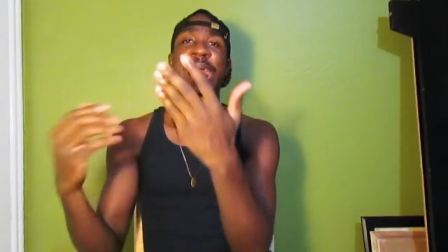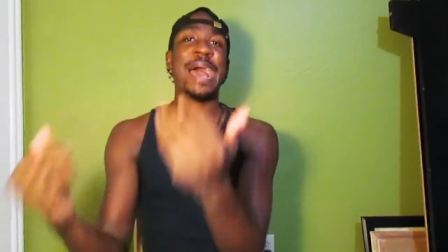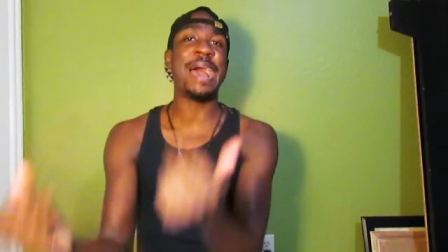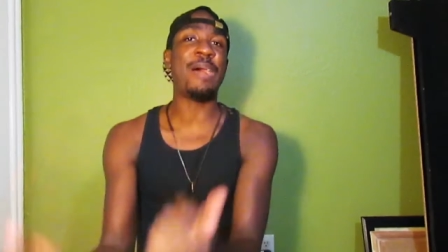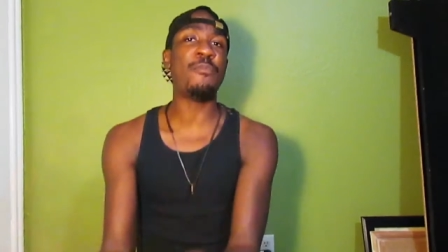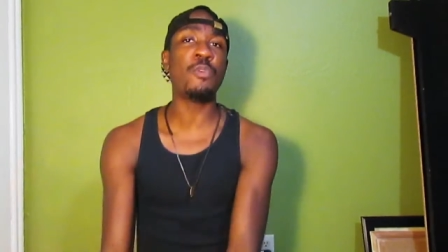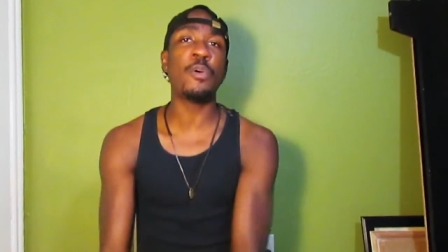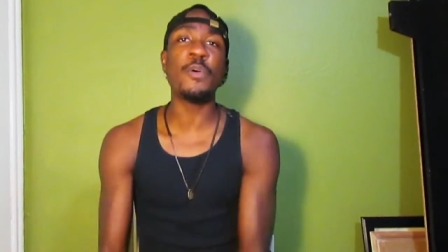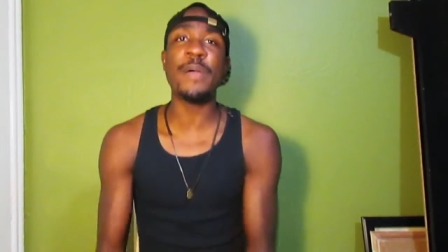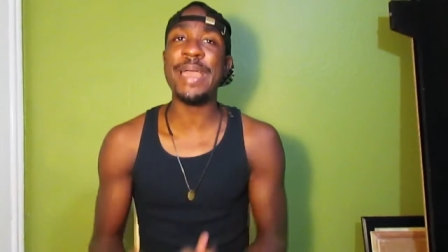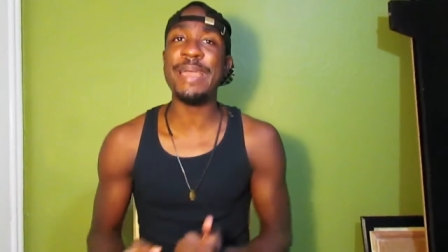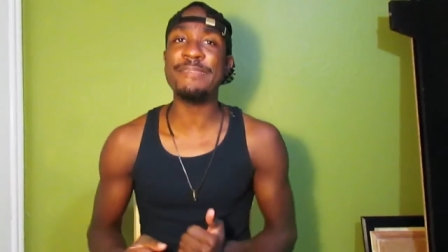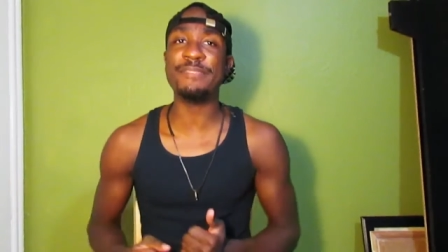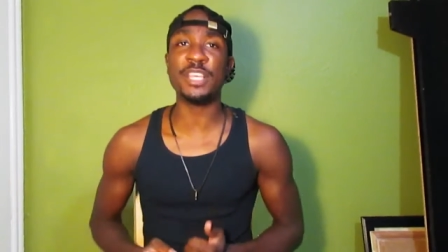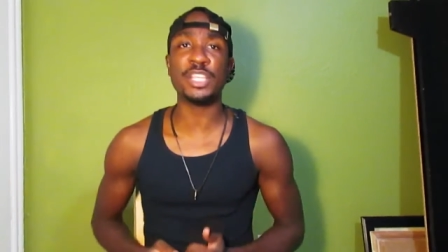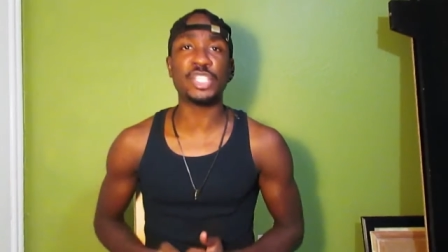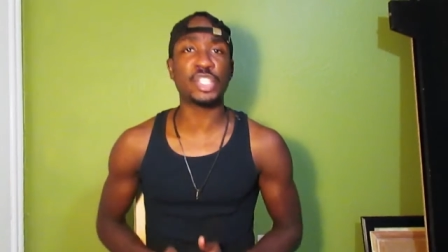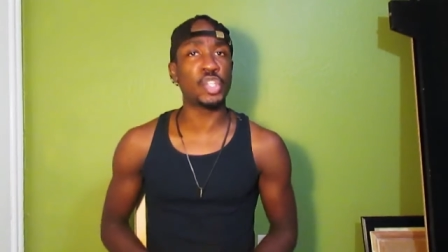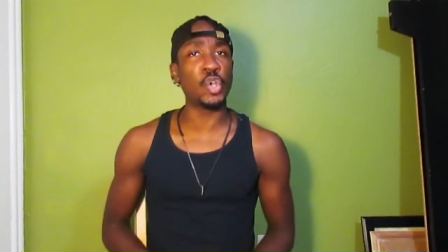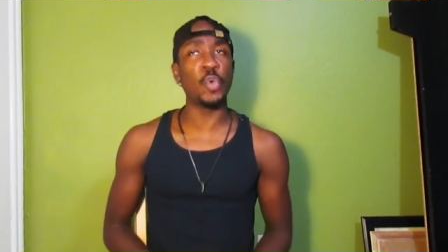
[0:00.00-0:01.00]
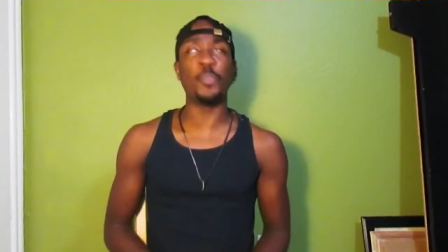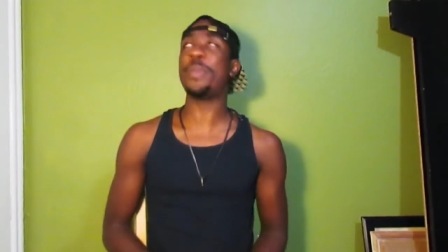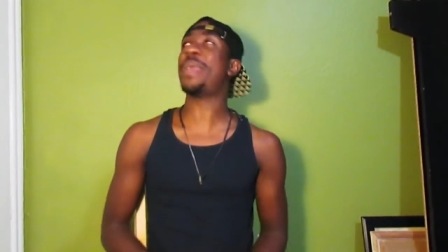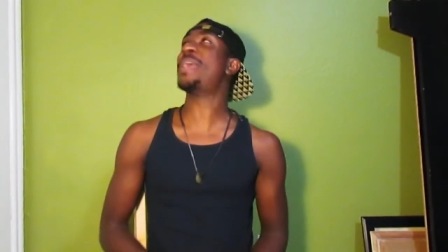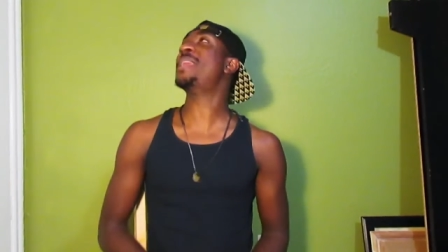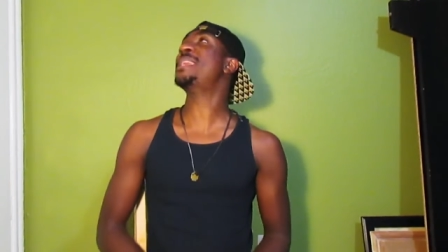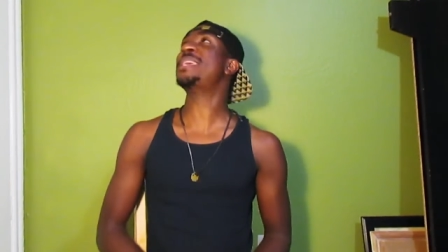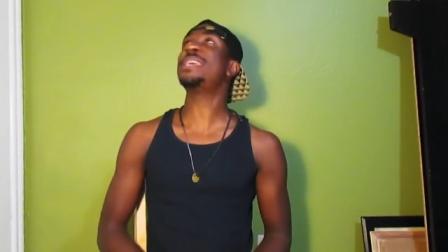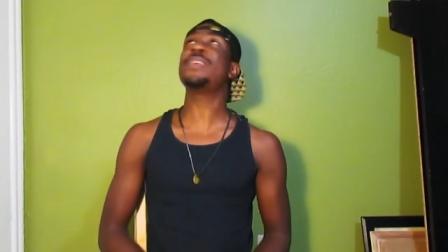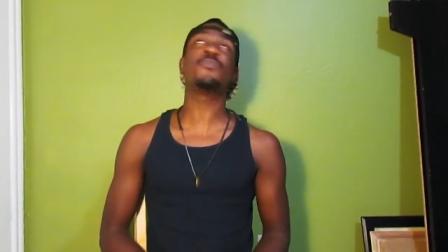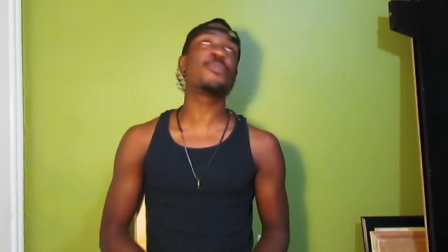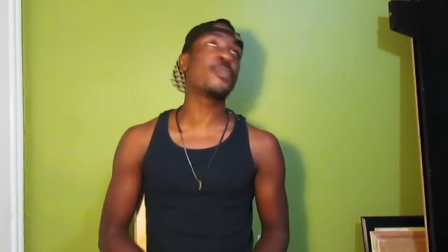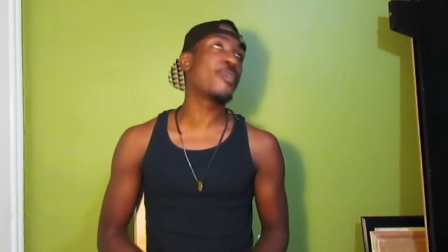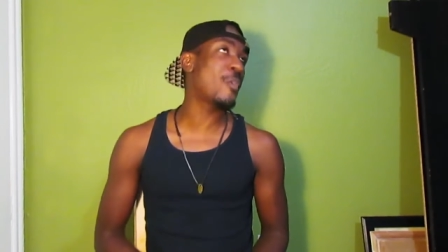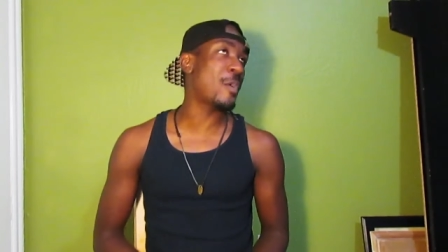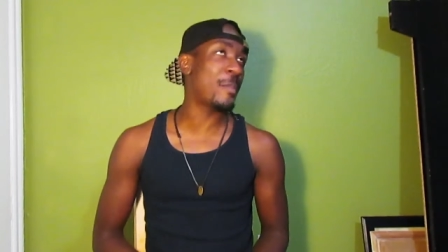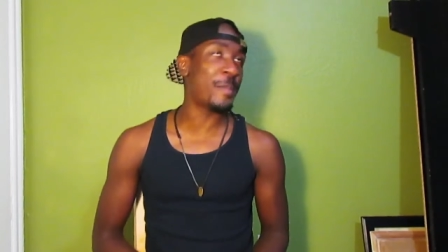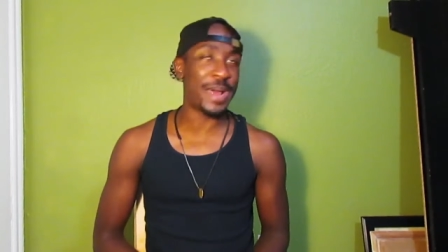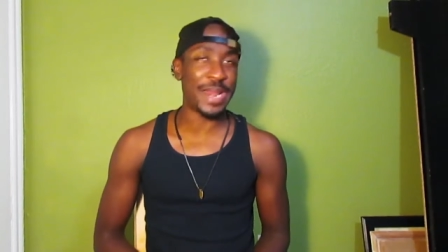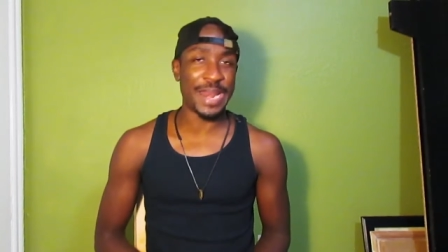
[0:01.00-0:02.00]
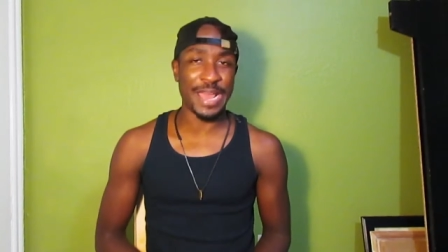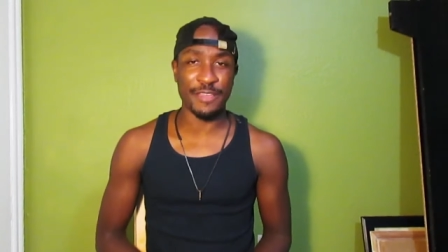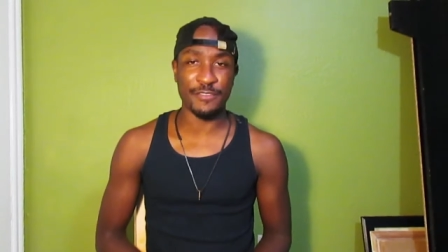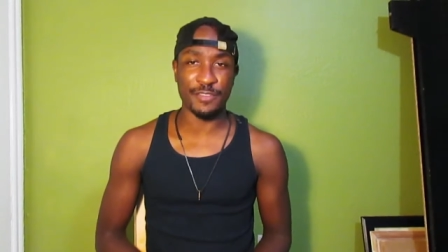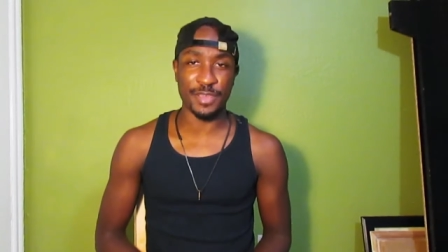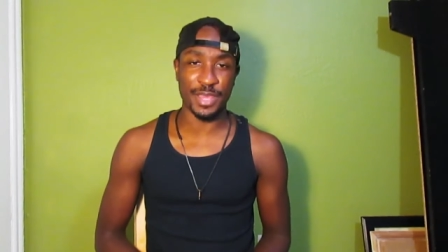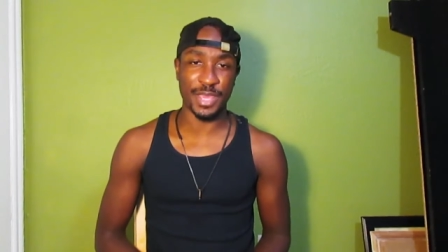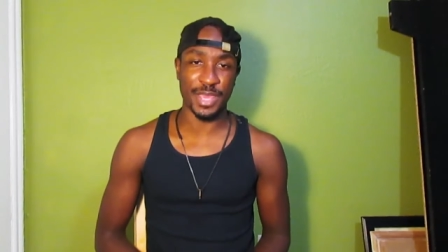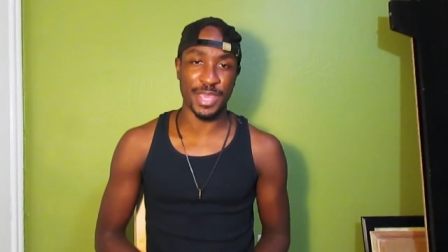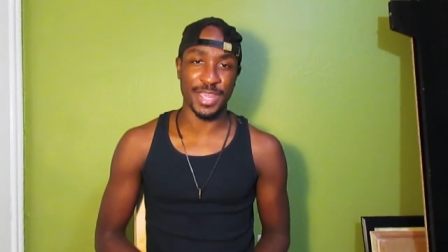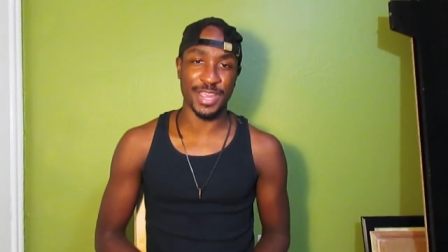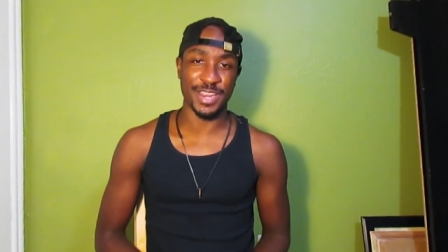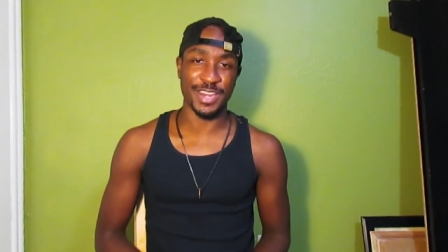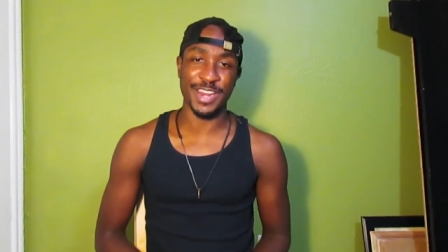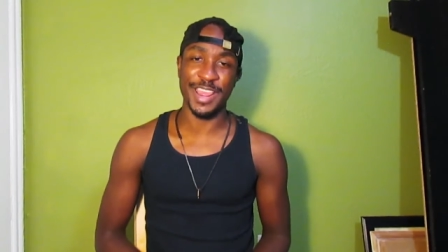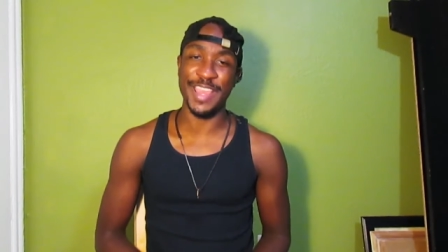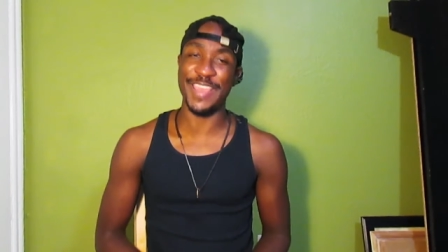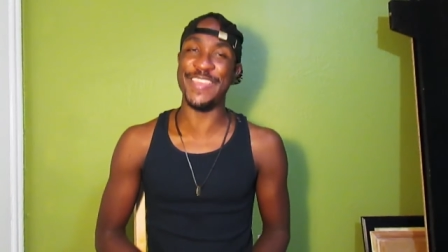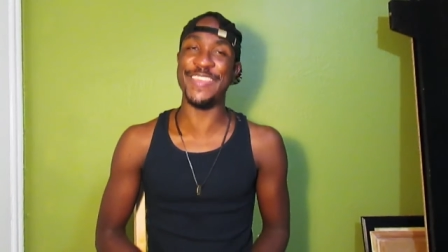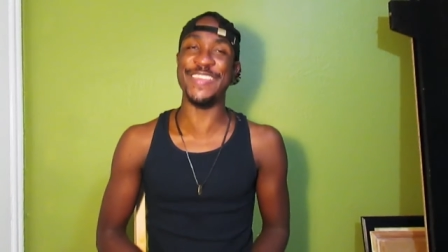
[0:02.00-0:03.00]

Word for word: I won't have this stupid knee ruin my life again."